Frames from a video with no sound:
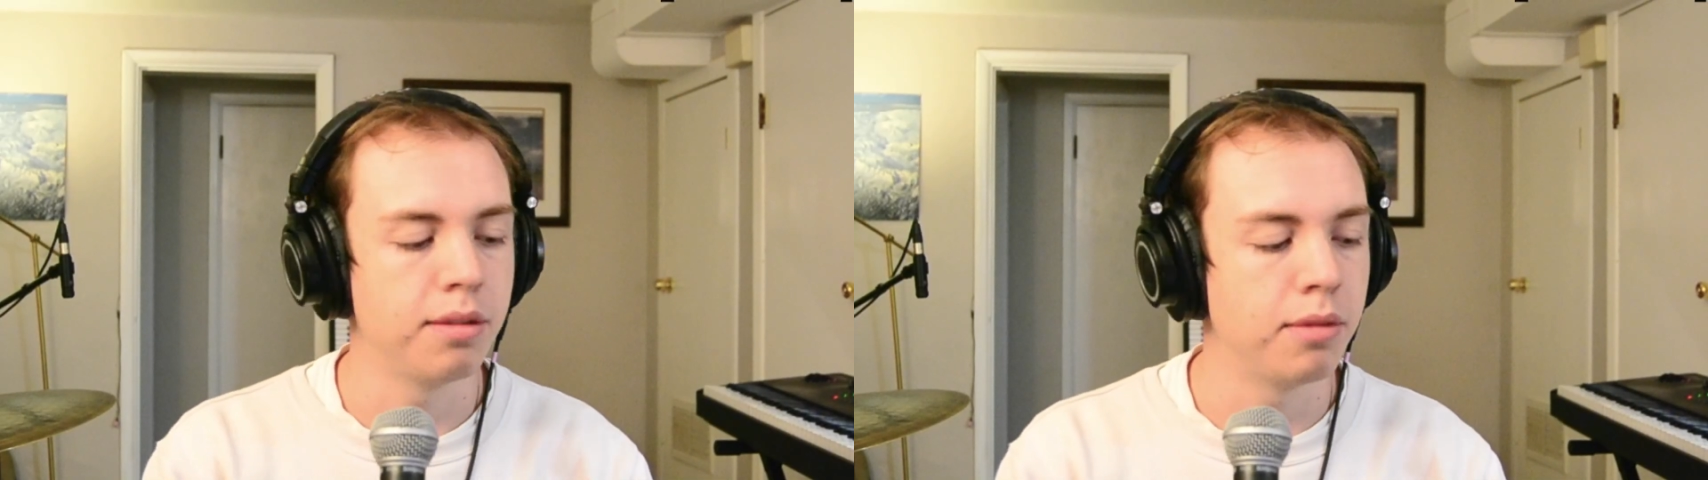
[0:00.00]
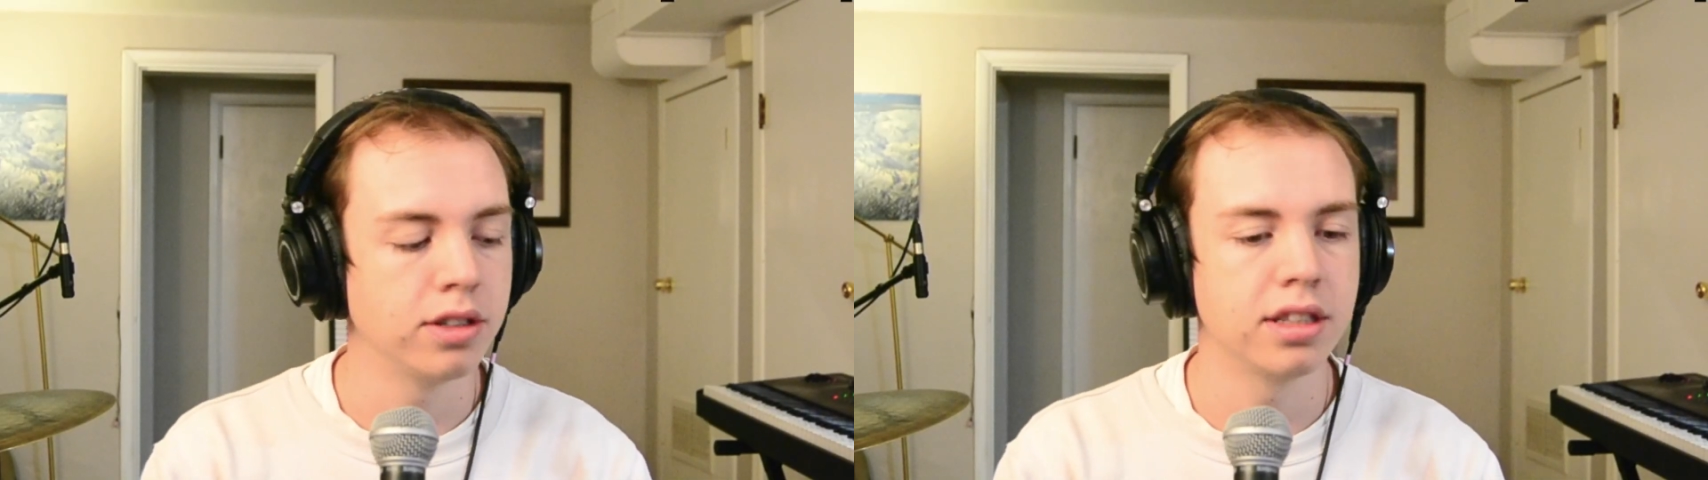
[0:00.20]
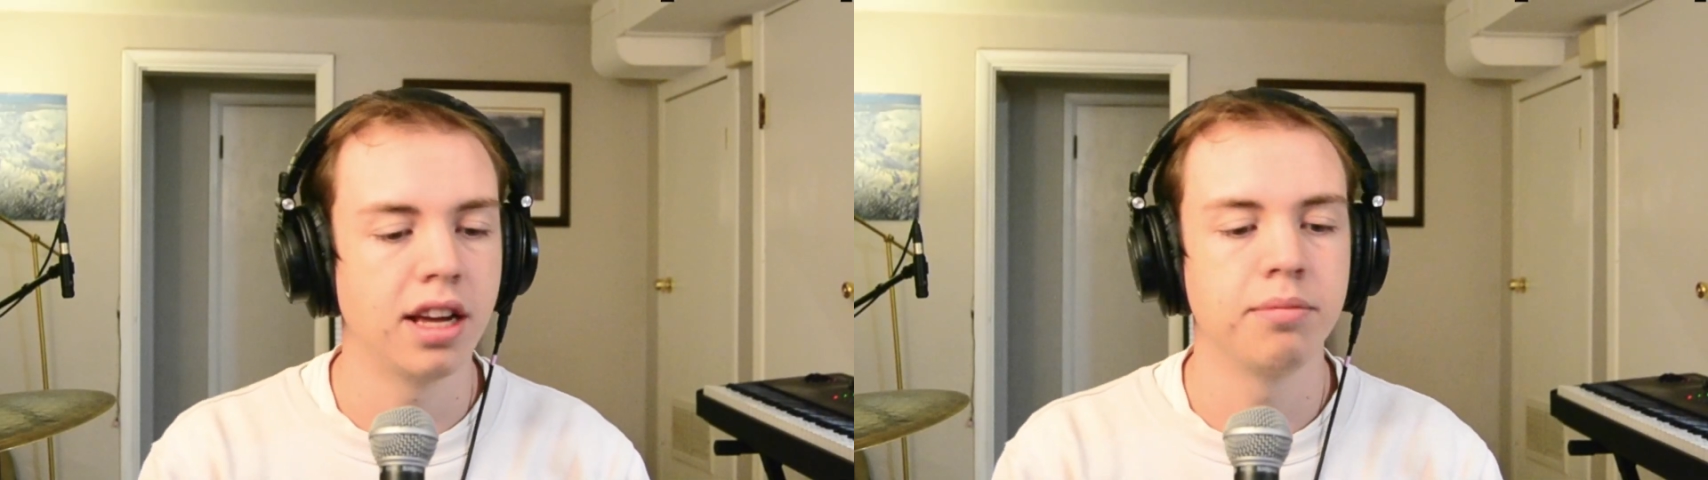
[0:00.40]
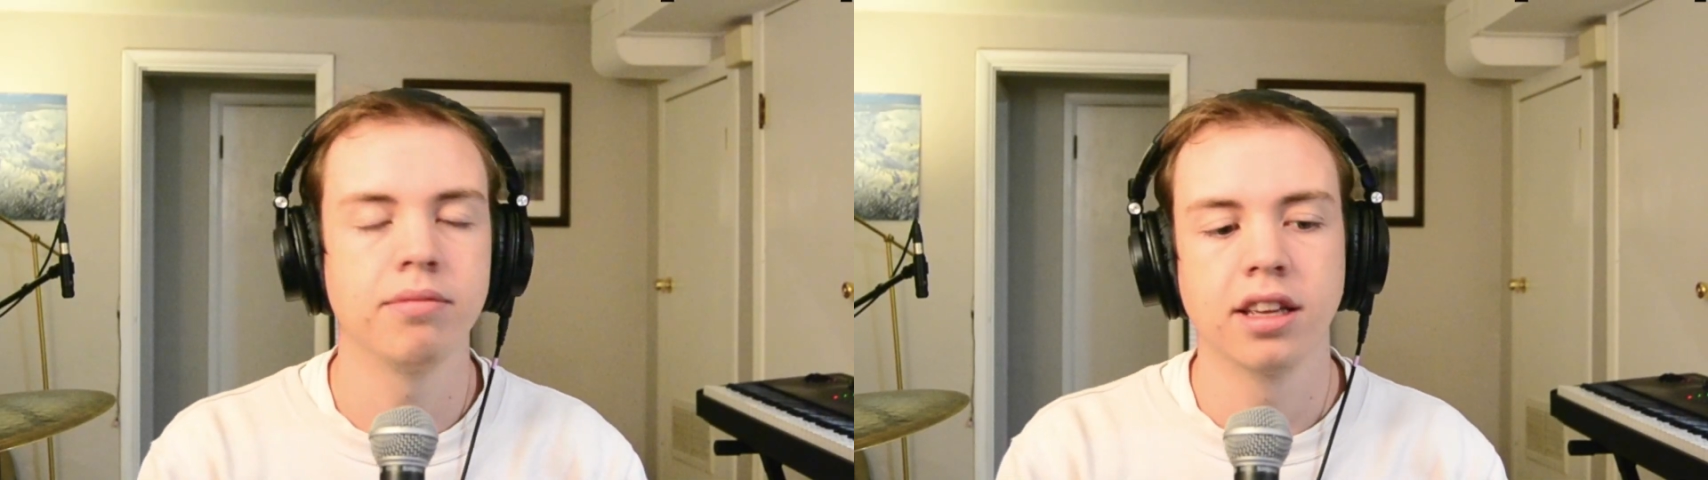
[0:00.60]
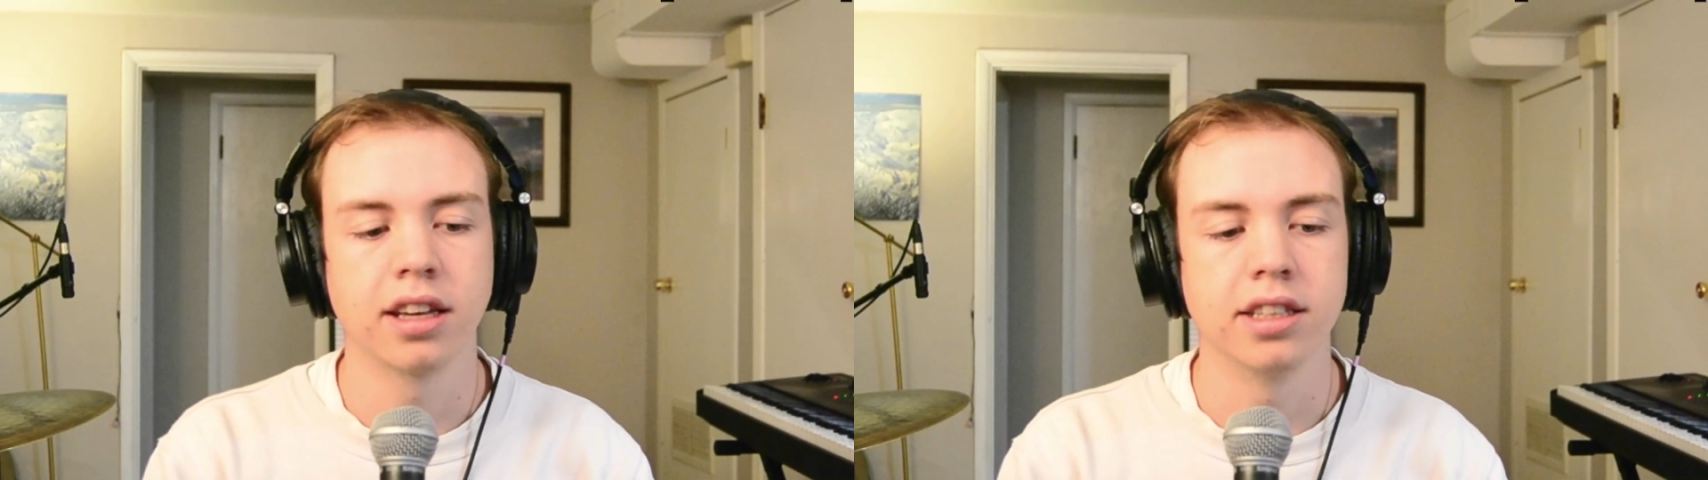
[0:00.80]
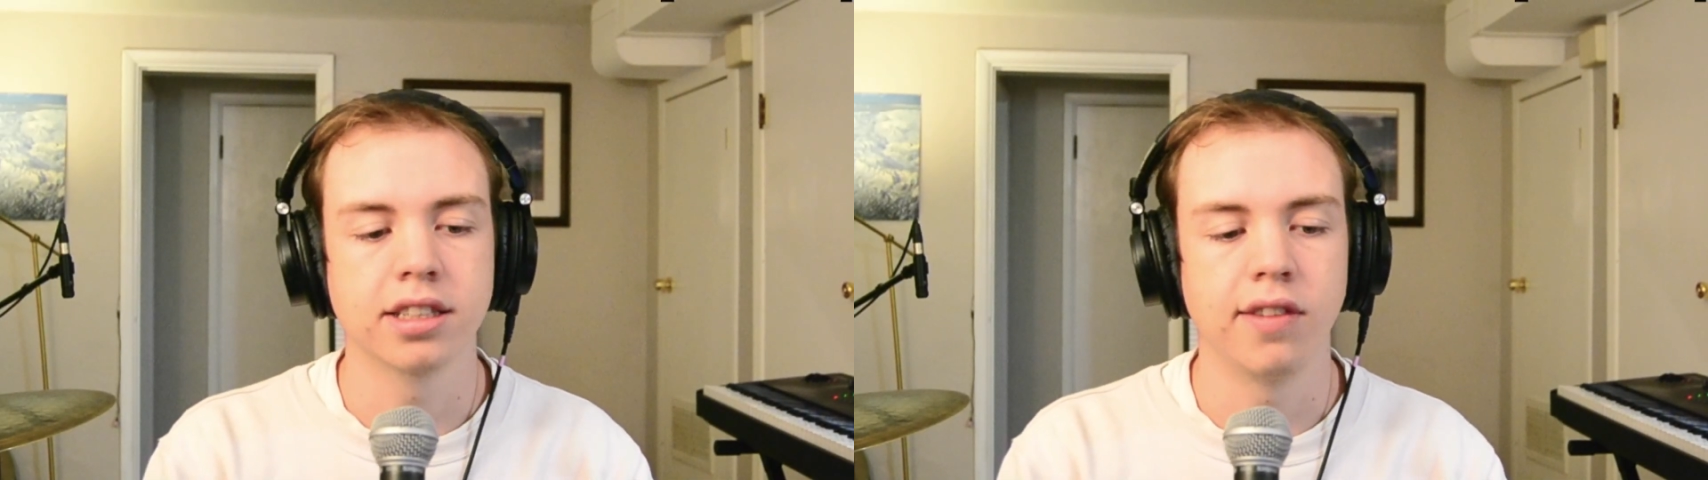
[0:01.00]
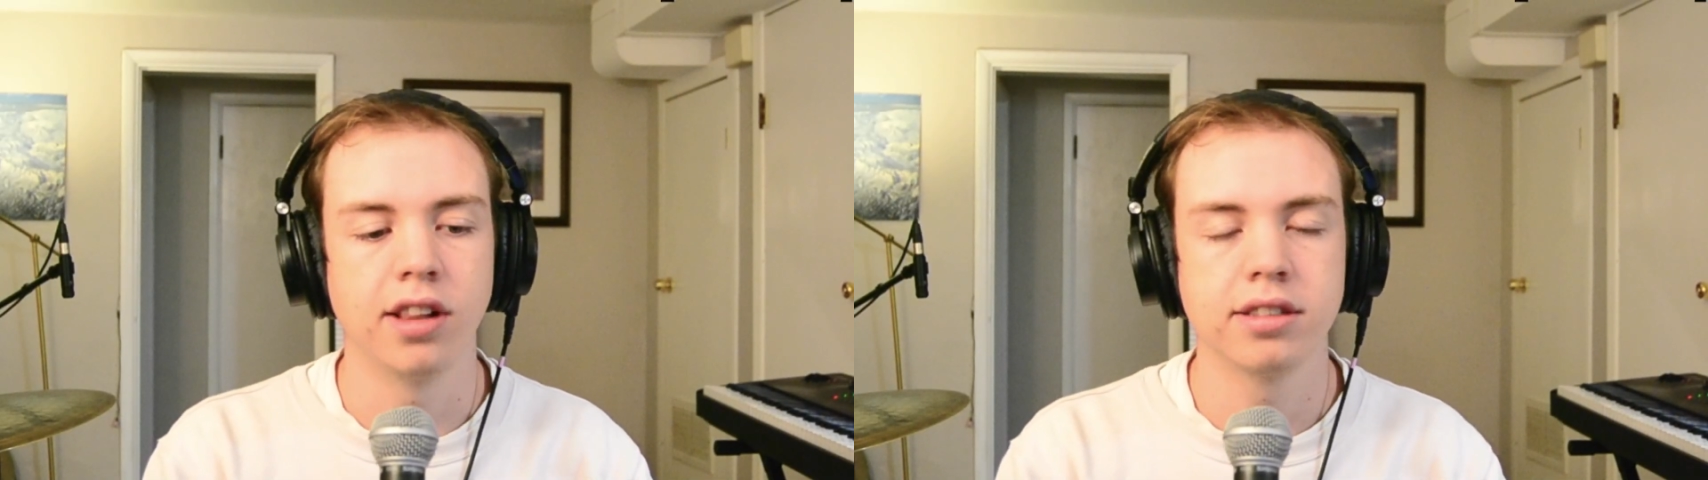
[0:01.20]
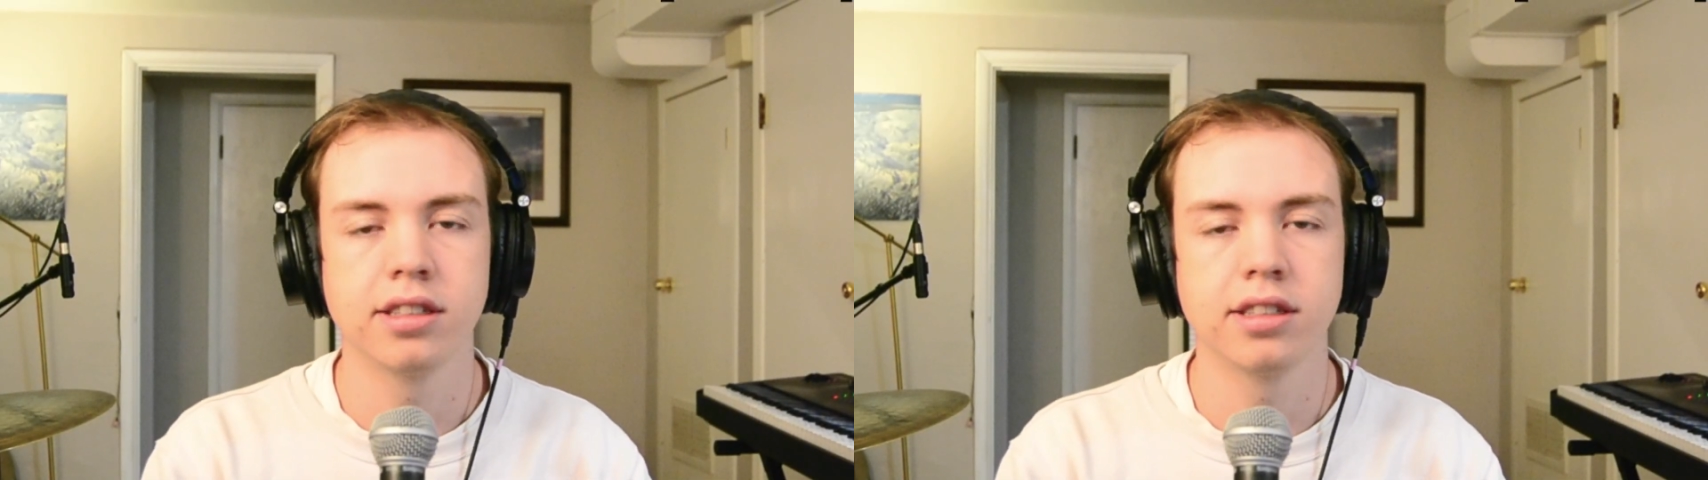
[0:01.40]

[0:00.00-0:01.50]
most of the time because it's kind of a lot.